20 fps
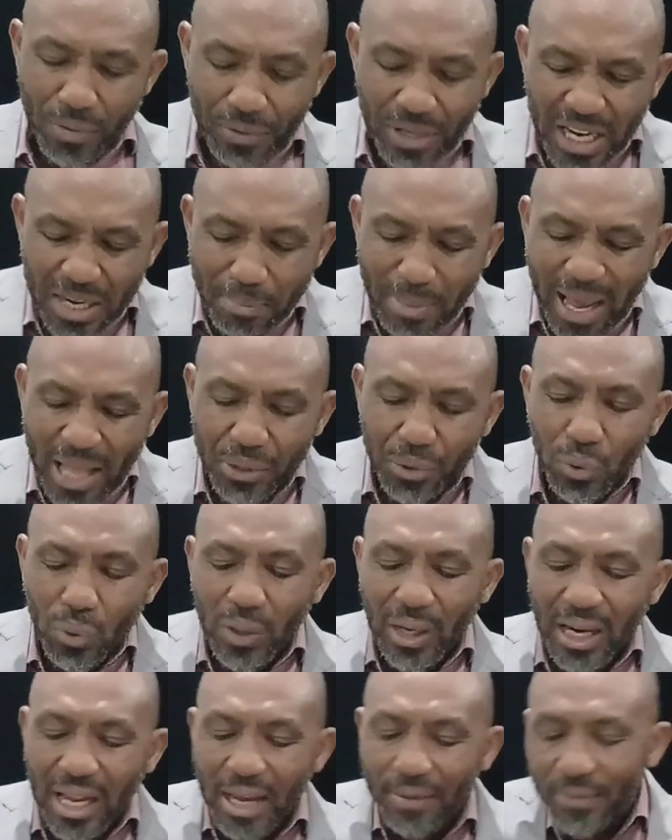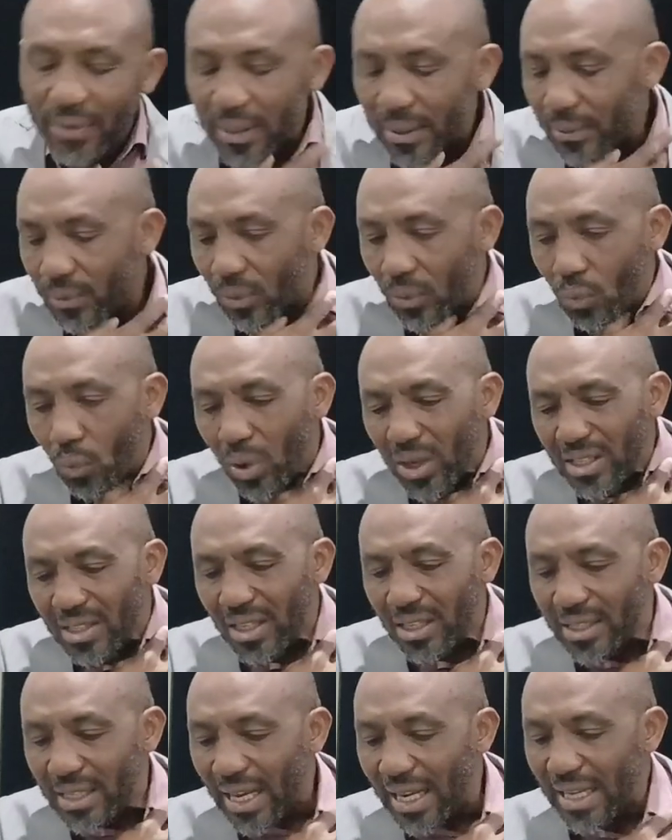we read Matthew 11, what is
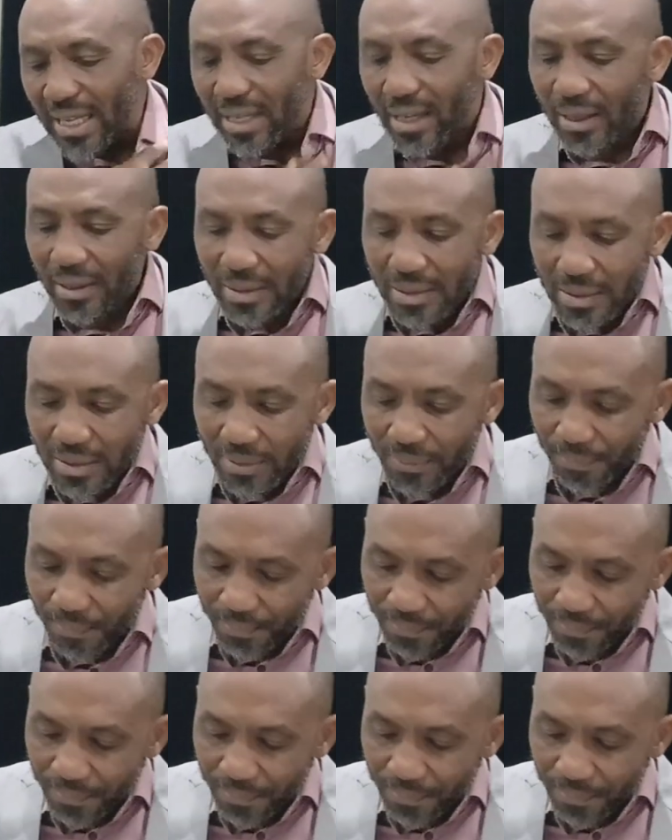it telling us?